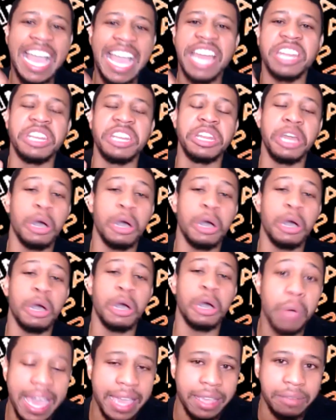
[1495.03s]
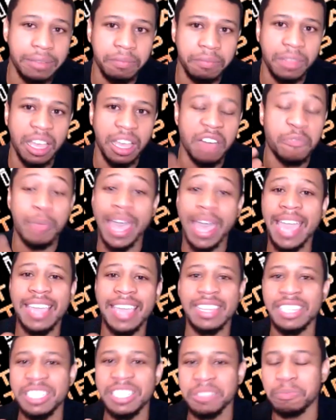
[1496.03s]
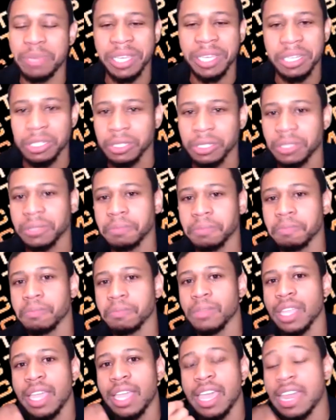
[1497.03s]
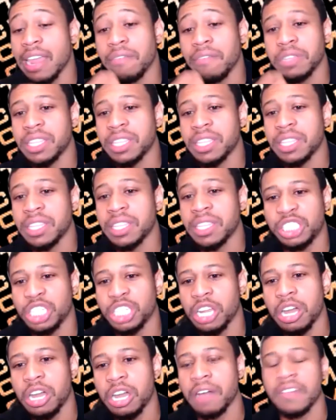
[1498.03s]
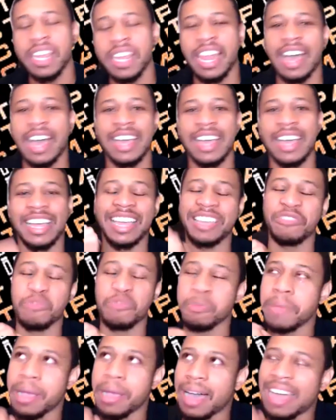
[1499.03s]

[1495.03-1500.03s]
no way of paying these bills and everything getting shut off. And it remember